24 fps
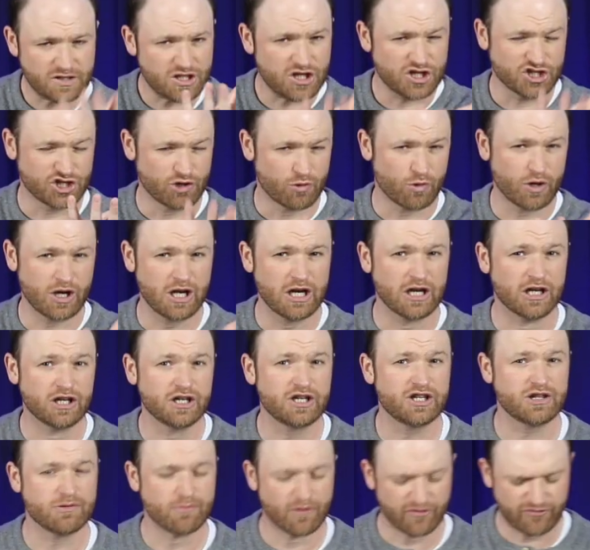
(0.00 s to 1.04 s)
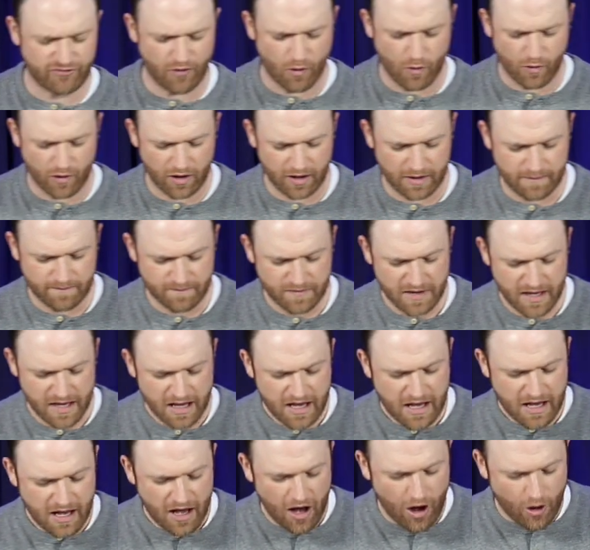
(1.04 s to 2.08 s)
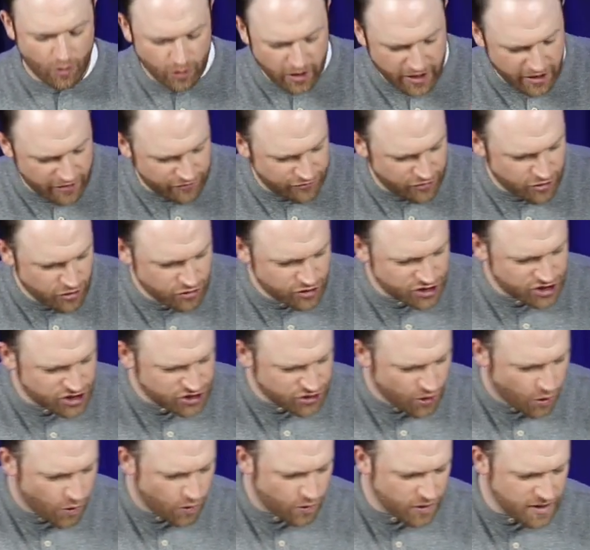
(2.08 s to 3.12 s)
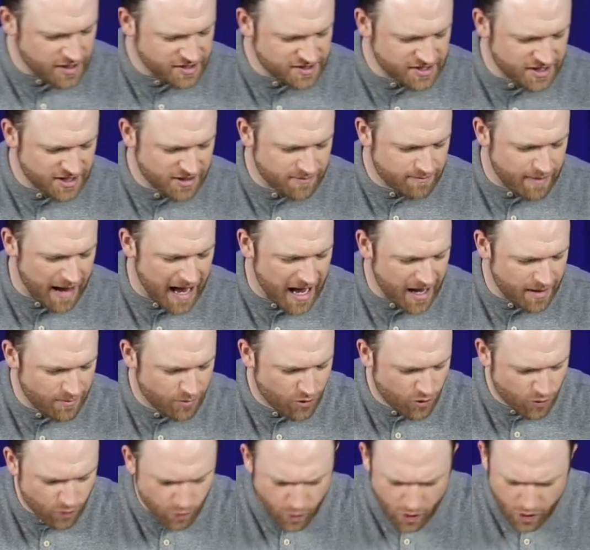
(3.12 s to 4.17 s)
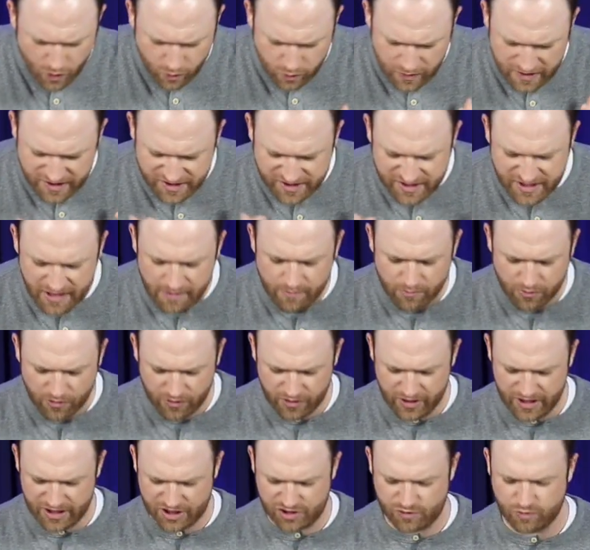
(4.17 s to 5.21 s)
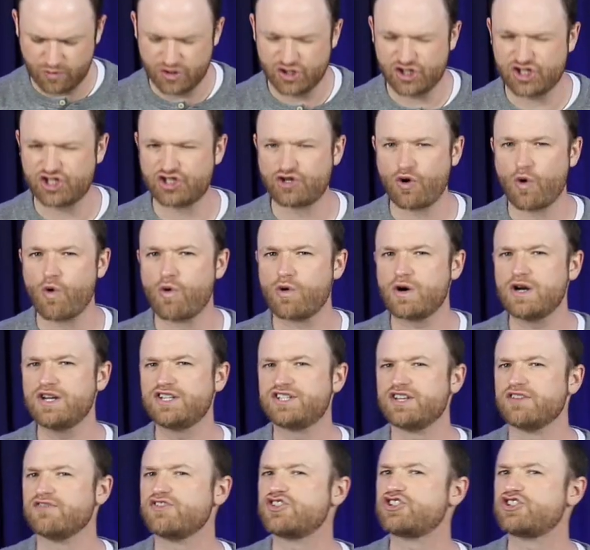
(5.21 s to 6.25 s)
So we're going to look at the before. Only a few stories in the Bible will resemble this one. Stories of